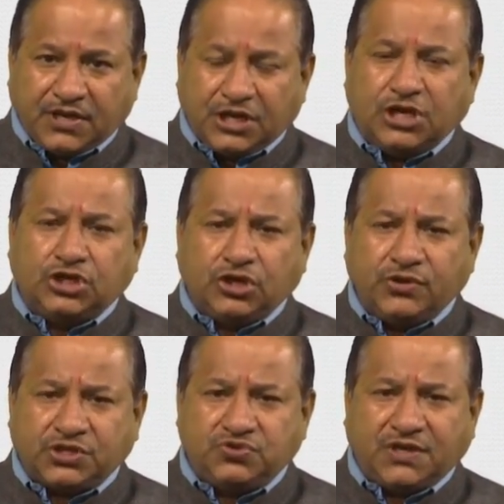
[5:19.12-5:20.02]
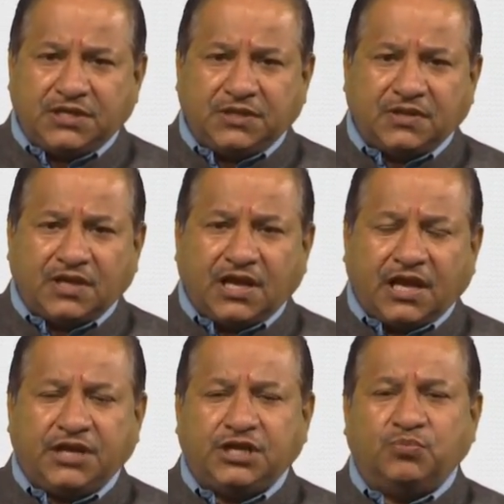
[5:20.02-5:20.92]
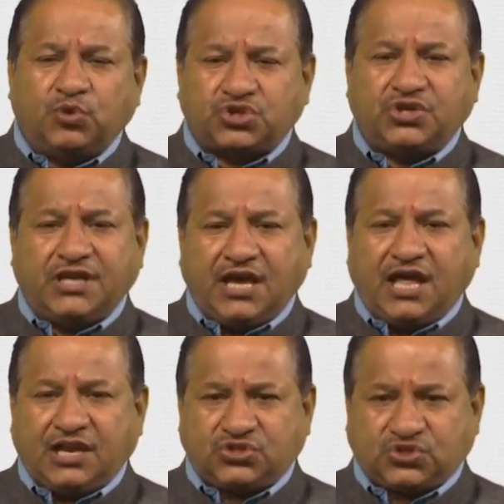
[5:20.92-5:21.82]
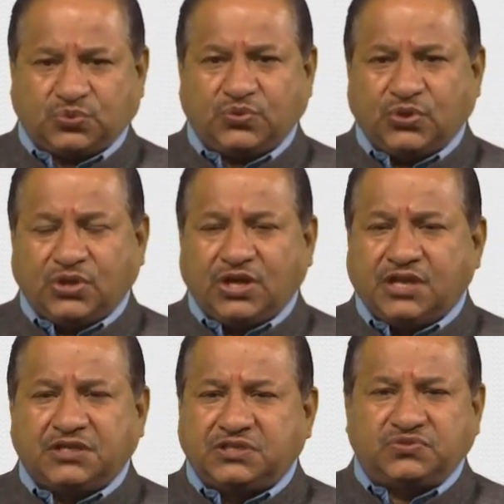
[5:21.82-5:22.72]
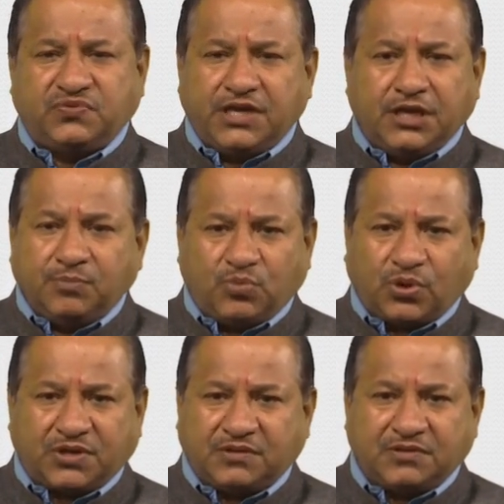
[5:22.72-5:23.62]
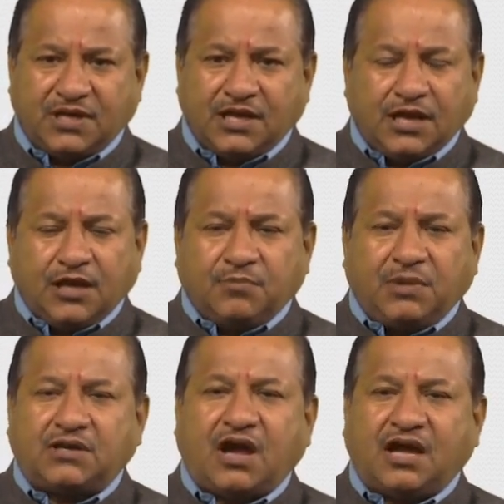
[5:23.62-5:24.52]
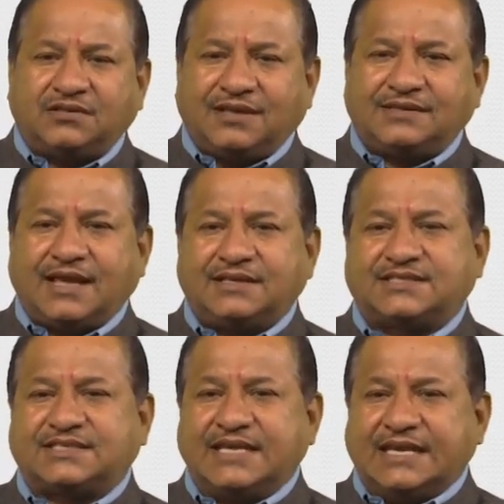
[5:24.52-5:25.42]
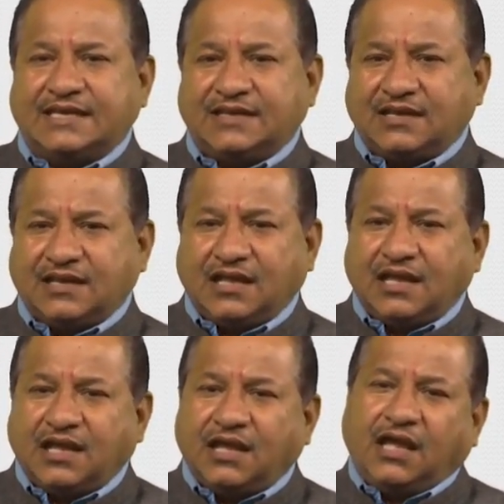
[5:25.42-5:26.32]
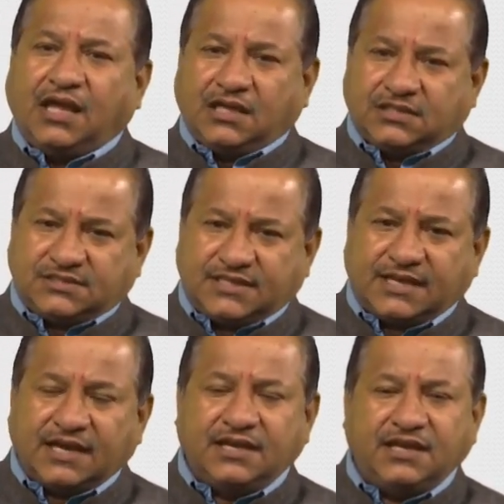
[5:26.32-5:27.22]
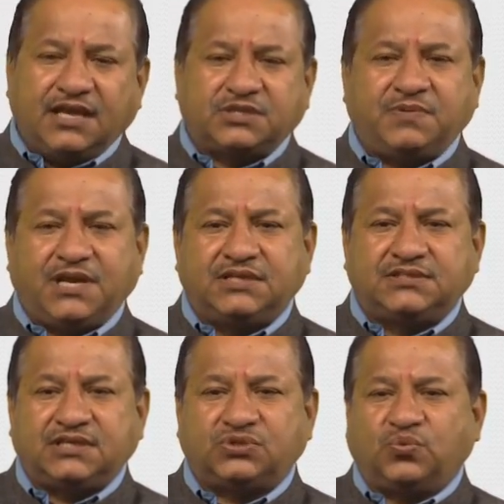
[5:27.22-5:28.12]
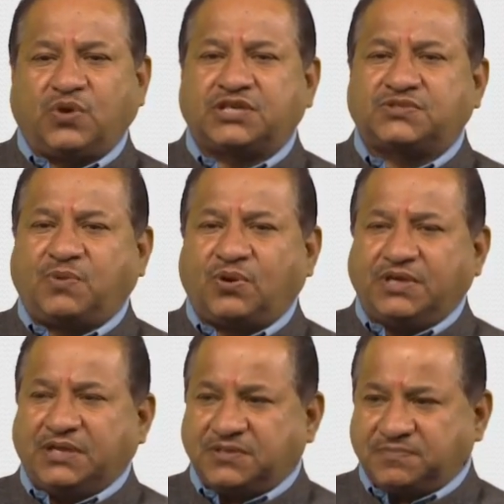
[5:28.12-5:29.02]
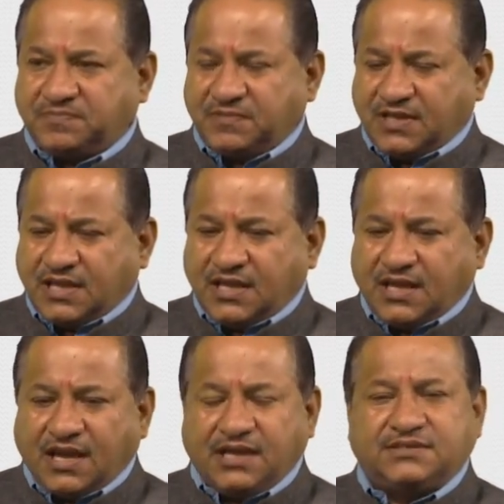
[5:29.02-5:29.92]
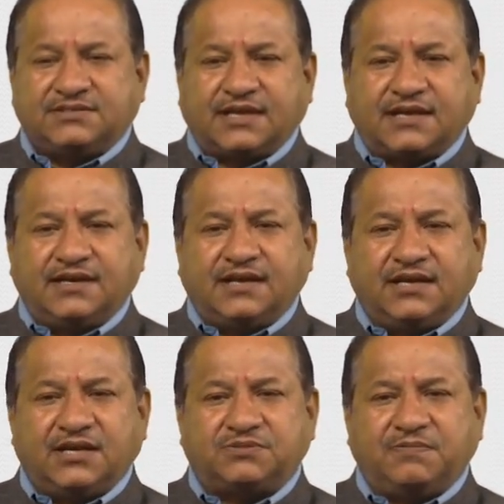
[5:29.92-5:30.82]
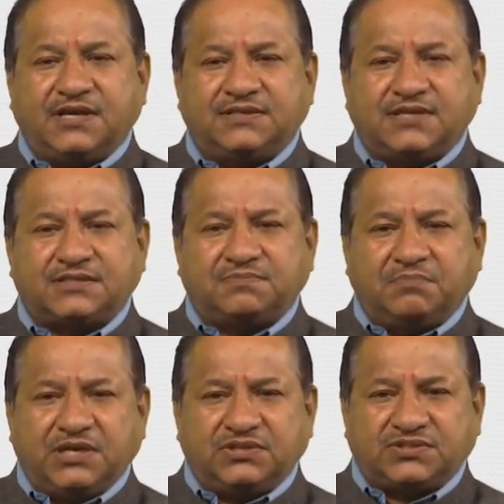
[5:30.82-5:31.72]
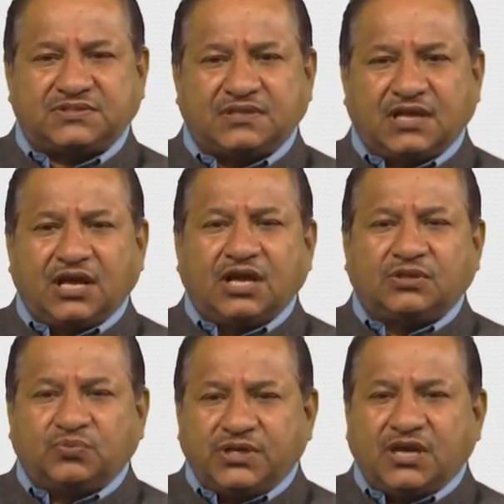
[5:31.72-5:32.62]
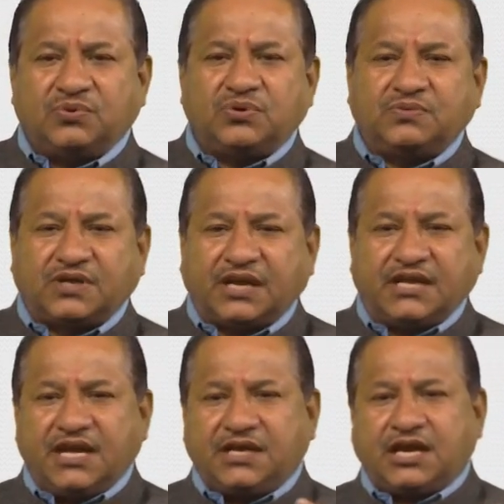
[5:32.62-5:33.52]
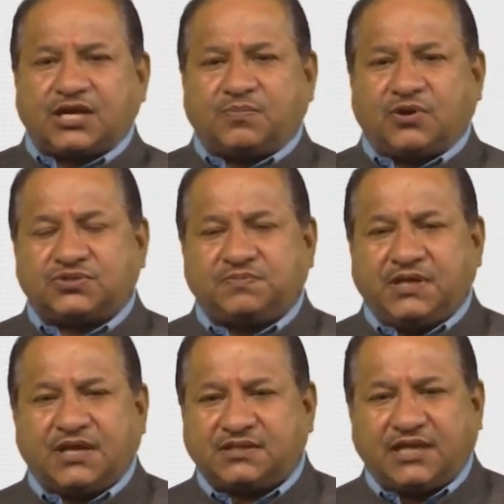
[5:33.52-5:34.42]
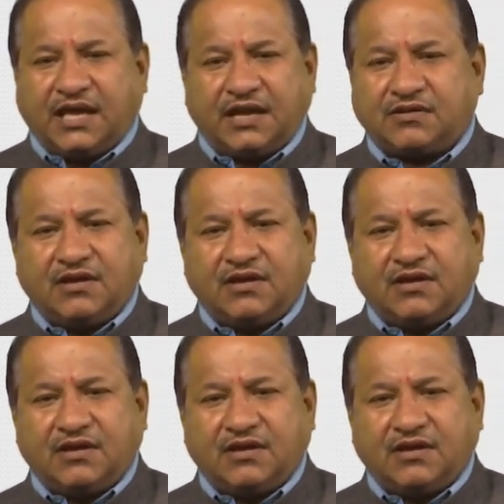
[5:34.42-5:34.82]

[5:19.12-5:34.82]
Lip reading: intellectually and emotionally also. It is very important. But other than skill, secondary experiences works for it. And secondary experiences means we have to create atmosphere there